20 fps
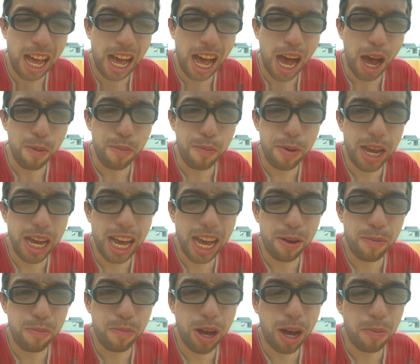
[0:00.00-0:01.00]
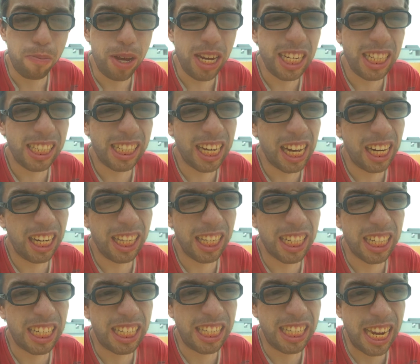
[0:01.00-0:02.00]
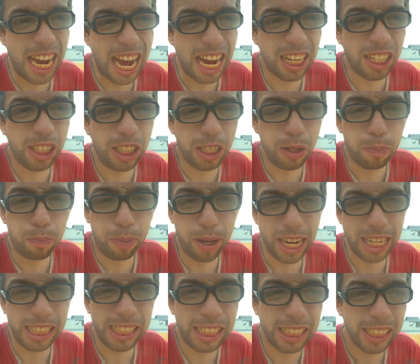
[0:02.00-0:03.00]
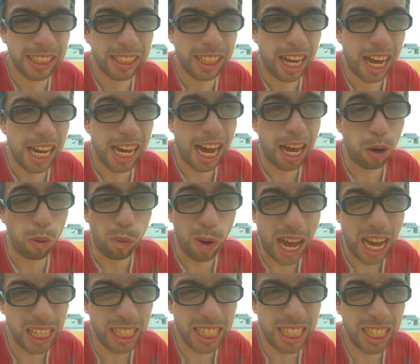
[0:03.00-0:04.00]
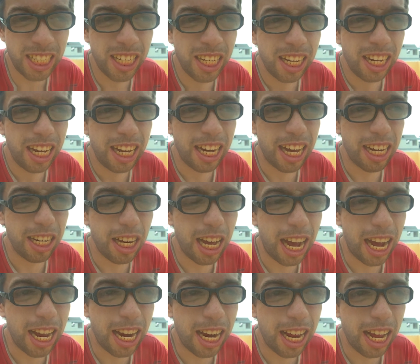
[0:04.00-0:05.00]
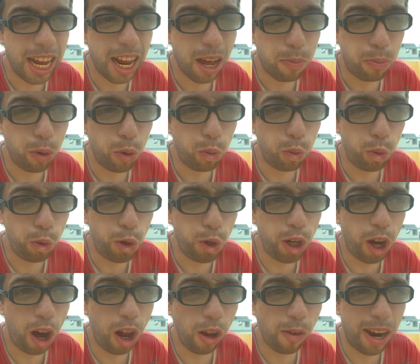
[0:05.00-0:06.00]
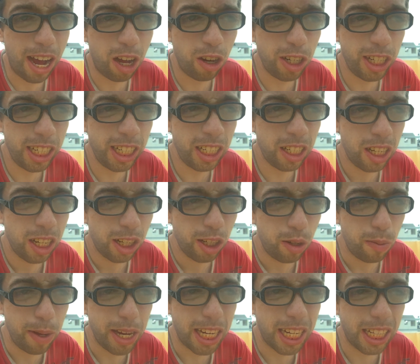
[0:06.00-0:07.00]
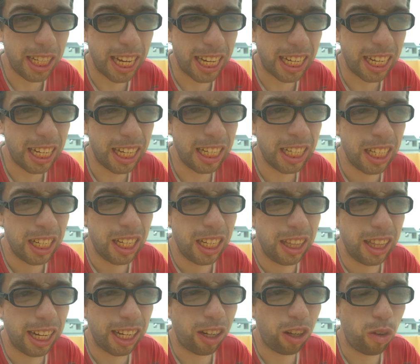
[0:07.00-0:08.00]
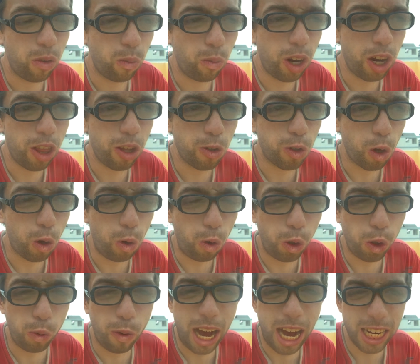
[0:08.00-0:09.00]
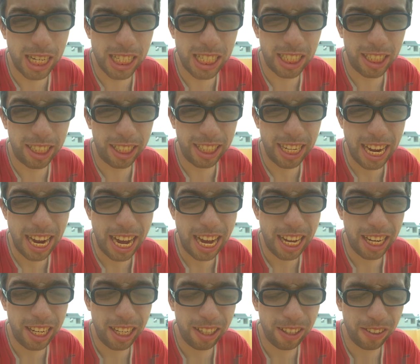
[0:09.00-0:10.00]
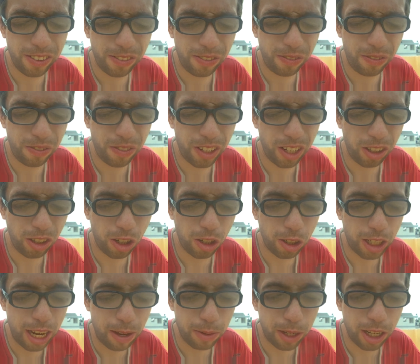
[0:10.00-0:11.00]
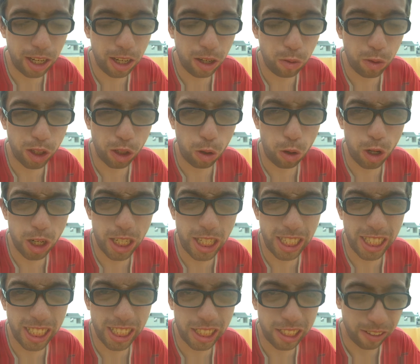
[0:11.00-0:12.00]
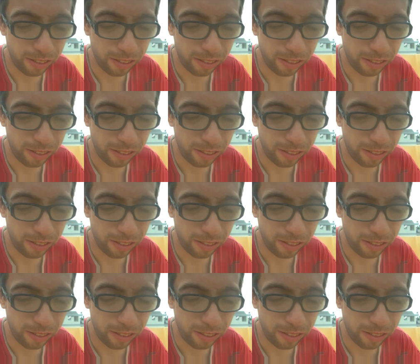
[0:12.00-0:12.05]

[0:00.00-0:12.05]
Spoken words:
I made kind of like a taxi bike. I had a wagon, and I put wood all around it to make it like one of those old wagons that they had a long time ago with the horses.